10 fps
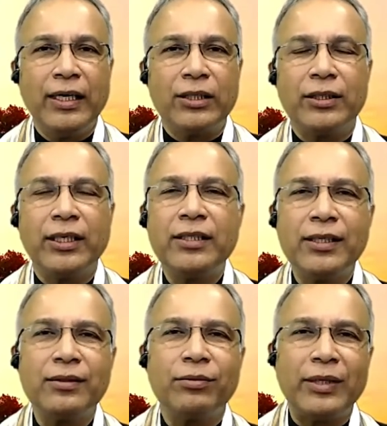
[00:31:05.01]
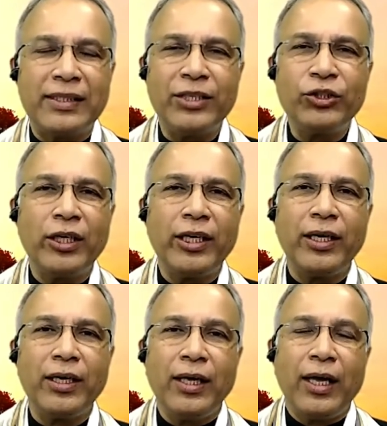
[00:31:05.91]
So this is
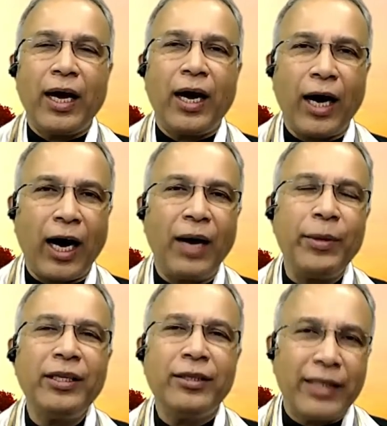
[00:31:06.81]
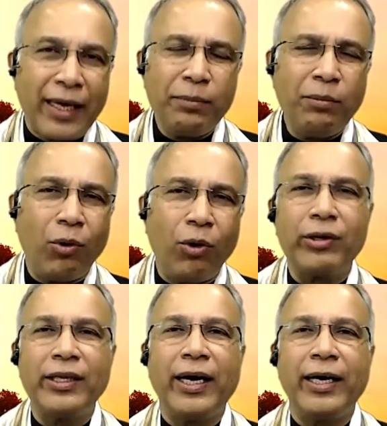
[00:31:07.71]
essentially harming them more
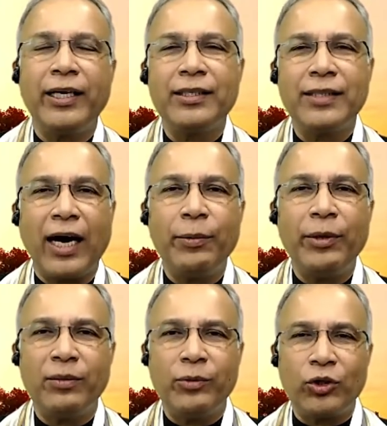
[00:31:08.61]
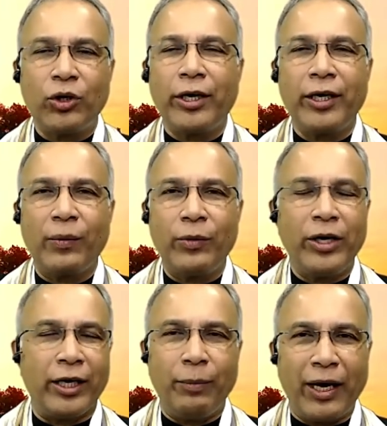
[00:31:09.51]
than it is harming the majority
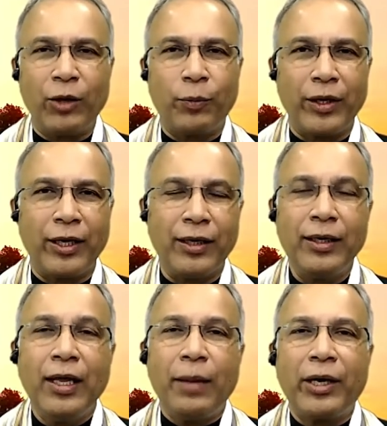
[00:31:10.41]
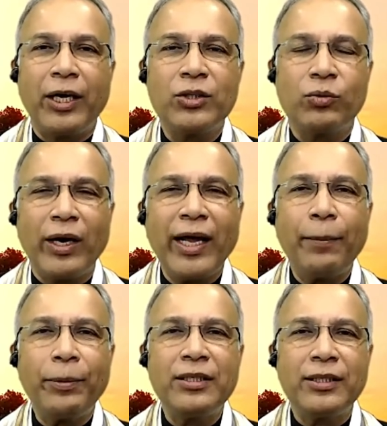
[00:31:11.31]
community, in my opinion, because what
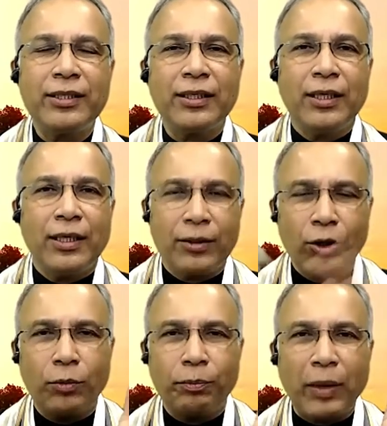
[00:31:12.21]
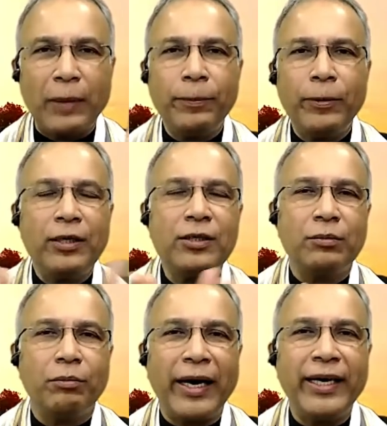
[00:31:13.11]
happens is, people's
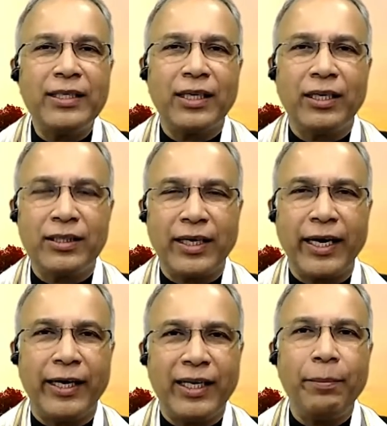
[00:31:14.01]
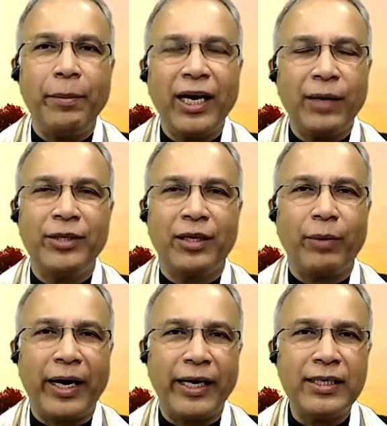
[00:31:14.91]
minds are decided, they make up their
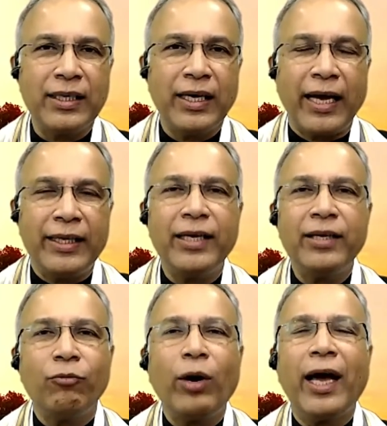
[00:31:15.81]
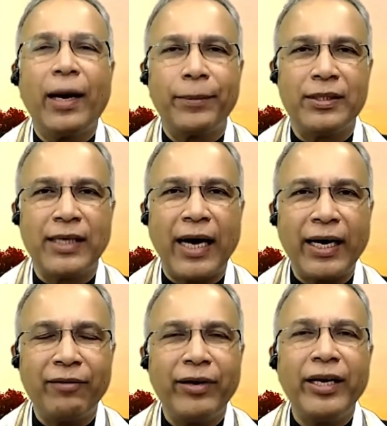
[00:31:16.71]
minds, and then what happens at
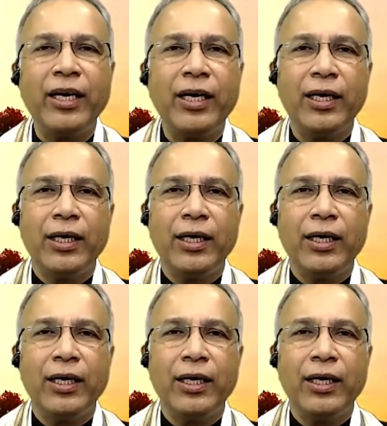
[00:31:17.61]
a very